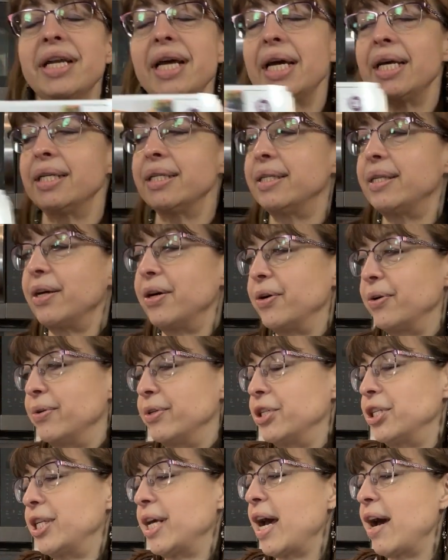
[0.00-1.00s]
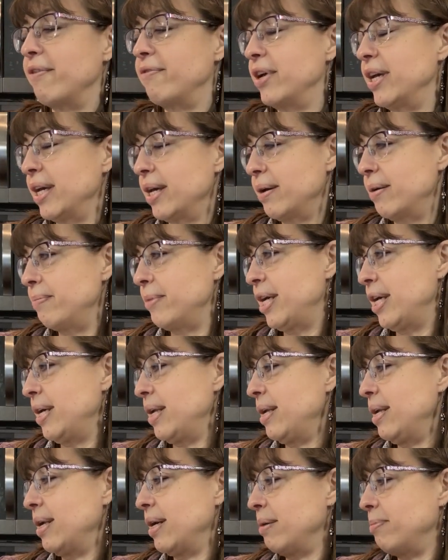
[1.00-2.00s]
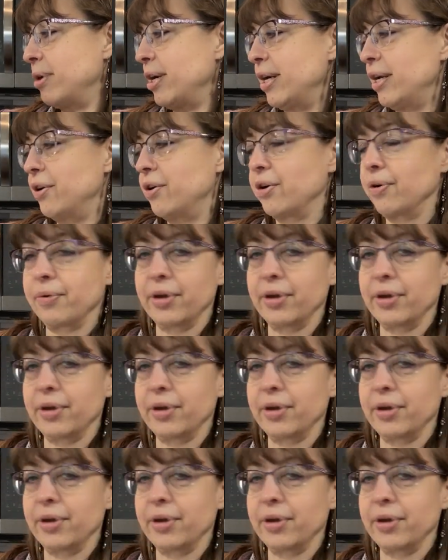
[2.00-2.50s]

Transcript: And so just having them in a binder